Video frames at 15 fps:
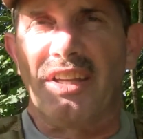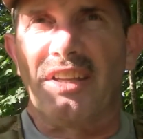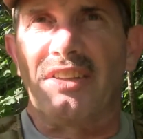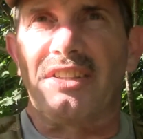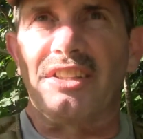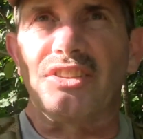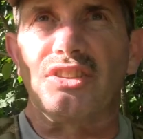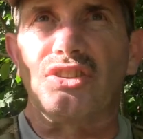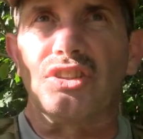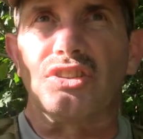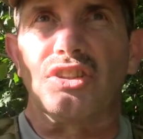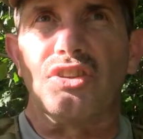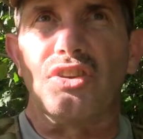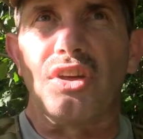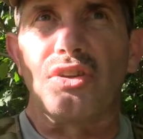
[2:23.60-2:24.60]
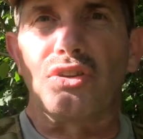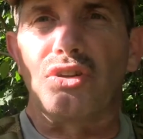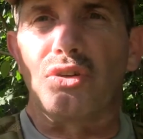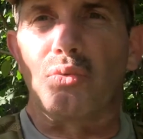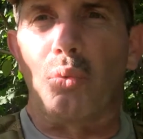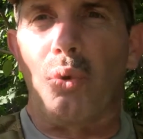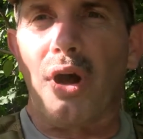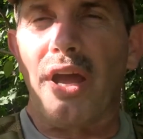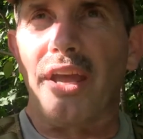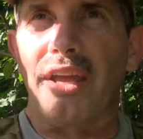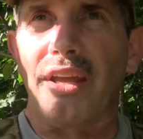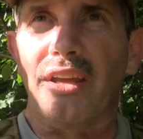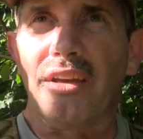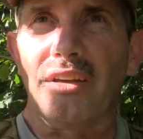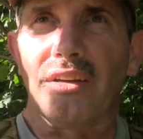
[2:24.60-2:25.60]
this is just another good
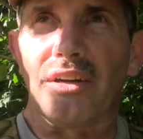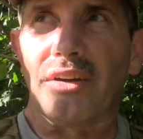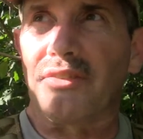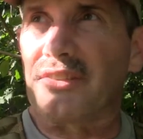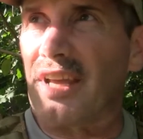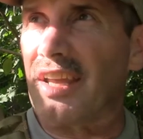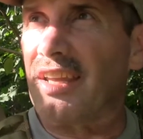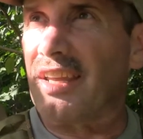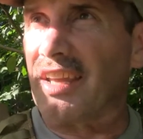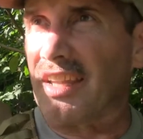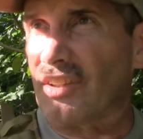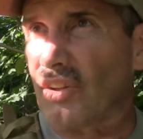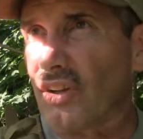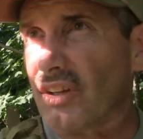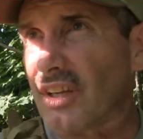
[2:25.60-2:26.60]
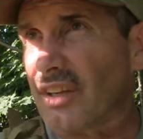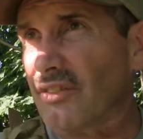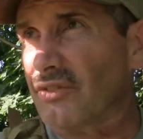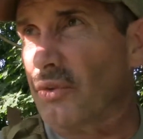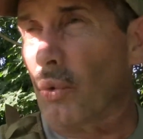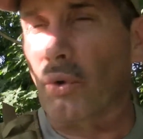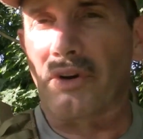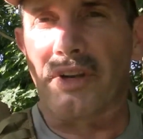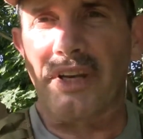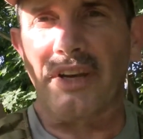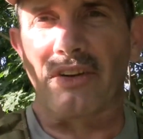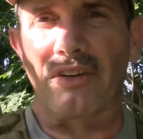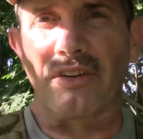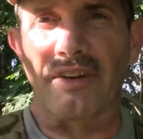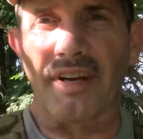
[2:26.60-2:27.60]
way of taking and looking for
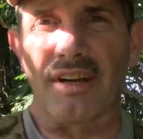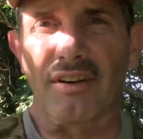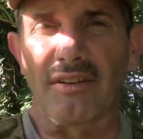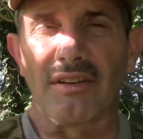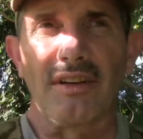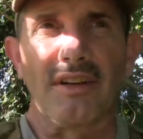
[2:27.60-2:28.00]
deer. Now,